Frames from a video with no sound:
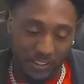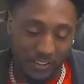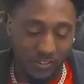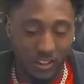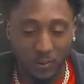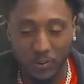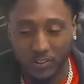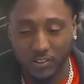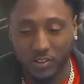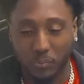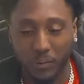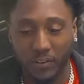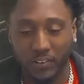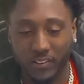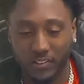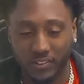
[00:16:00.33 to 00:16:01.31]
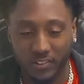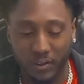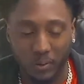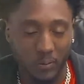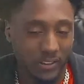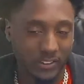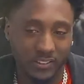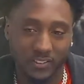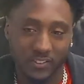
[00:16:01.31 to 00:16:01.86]
I was experiencing or
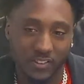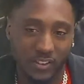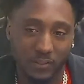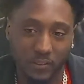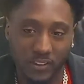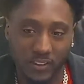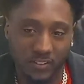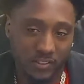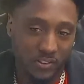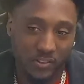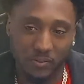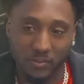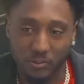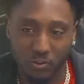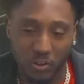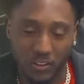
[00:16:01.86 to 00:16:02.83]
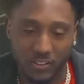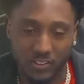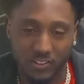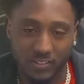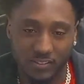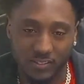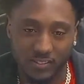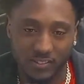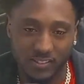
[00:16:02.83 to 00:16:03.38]
watching on TV, I was just trying to
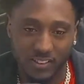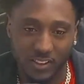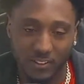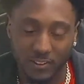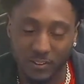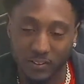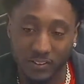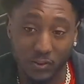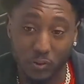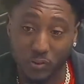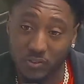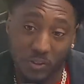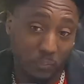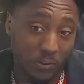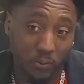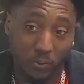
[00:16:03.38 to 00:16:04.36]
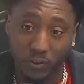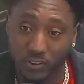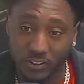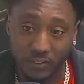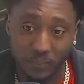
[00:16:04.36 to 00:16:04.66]
turn it into something funny.